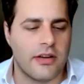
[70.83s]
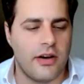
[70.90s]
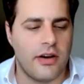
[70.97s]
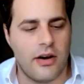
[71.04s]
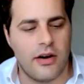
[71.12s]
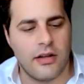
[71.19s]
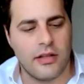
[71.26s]

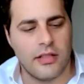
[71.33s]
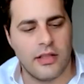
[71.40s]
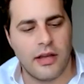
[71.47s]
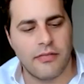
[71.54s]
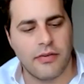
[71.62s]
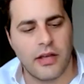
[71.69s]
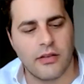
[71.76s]
ah, oh,
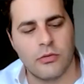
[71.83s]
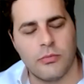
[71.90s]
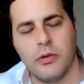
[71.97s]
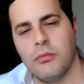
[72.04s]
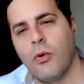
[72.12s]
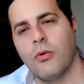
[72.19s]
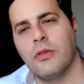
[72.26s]
life has to be
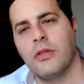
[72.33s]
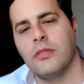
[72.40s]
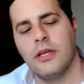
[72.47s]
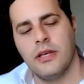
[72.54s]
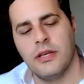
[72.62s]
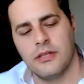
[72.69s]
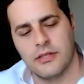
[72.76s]
more than
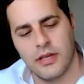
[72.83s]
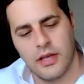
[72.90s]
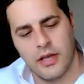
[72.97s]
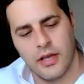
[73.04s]
this.